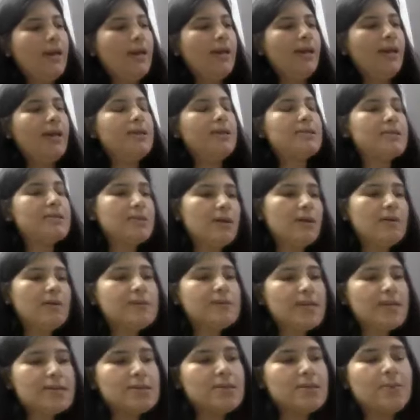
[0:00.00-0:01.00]
It
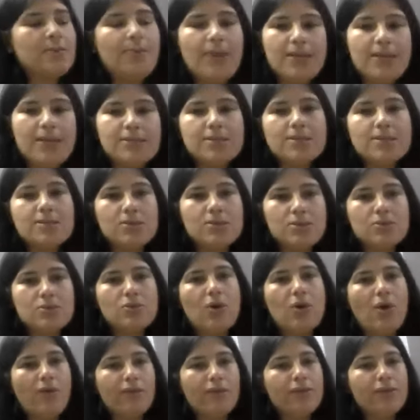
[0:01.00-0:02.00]
serves as the basis
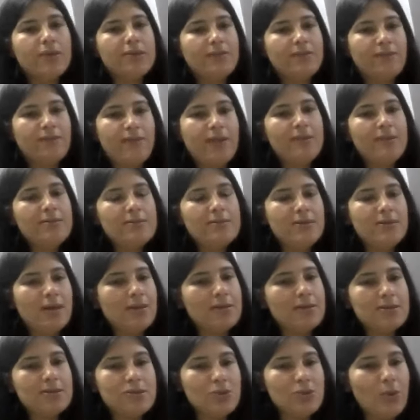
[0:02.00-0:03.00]
of the defense.
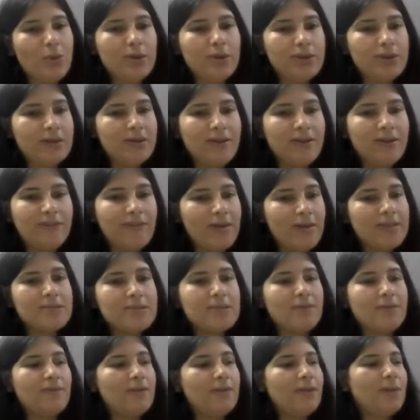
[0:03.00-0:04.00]
There is no other defense
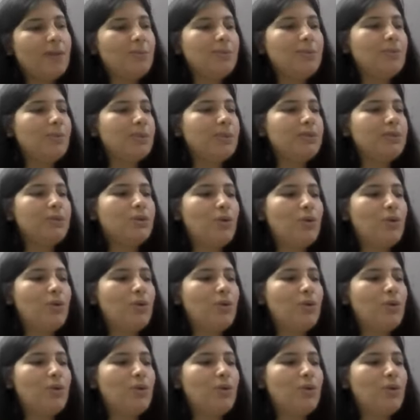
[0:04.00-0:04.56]
available with the